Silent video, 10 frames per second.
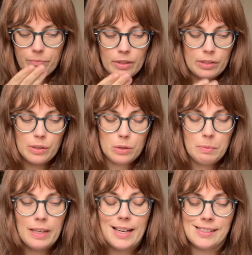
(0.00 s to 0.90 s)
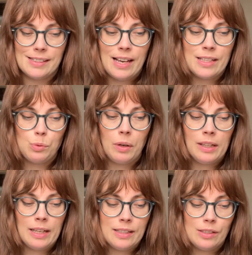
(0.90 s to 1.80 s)
as
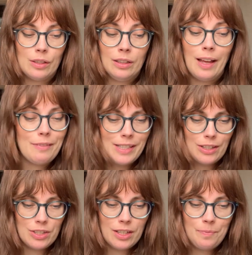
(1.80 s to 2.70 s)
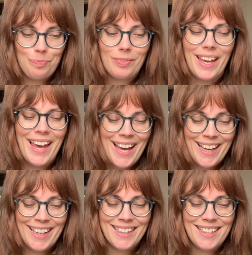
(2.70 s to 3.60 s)
well as love section,
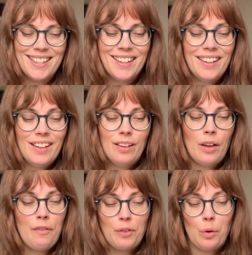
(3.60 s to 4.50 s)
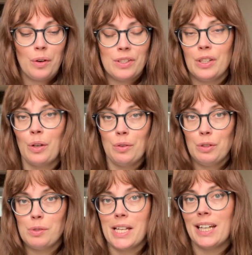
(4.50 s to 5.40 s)
and of course, you know,
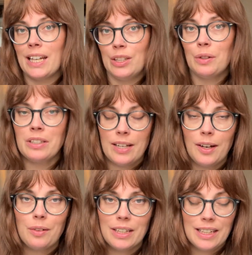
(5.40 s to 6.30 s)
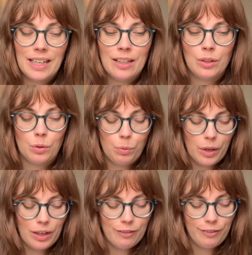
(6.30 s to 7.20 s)
you setting in your integrity in your
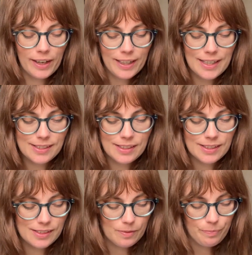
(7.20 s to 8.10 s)
work and finances.